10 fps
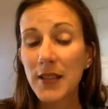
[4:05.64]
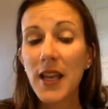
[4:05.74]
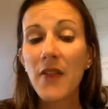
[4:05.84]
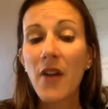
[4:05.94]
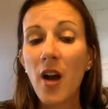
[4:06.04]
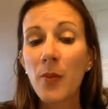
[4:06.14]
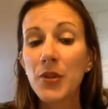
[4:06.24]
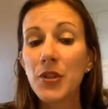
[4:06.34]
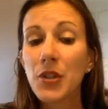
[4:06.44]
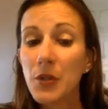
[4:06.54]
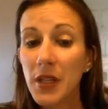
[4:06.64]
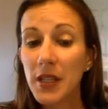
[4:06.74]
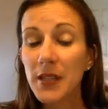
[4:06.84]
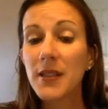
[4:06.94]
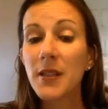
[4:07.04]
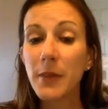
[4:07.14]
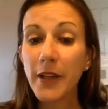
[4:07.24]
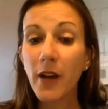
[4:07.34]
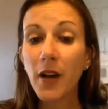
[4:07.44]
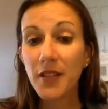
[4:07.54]
have opportunities to
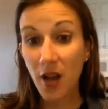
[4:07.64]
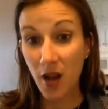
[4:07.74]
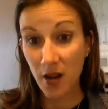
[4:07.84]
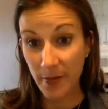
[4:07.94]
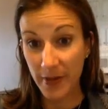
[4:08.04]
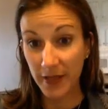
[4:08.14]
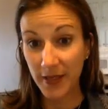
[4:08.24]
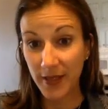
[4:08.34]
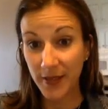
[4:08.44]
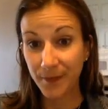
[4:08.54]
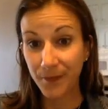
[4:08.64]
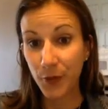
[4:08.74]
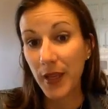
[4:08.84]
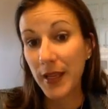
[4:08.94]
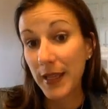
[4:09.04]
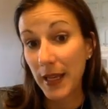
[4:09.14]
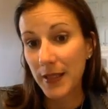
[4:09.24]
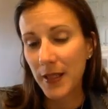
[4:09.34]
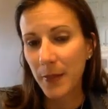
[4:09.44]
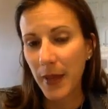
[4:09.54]
be autonomous? Do they get
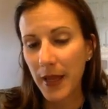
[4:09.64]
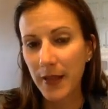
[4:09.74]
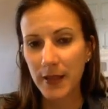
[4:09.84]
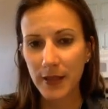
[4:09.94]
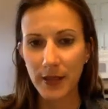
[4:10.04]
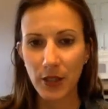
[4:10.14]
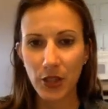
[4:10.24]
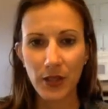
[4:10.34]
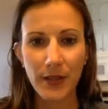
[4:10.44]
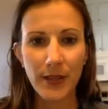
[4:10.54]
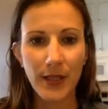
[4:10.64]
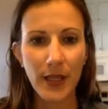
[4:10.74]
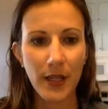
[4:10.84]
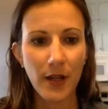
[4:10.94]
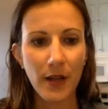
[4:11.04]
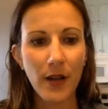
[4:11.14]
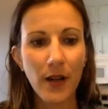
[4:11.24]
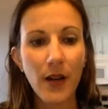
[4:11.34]
to make decisions here?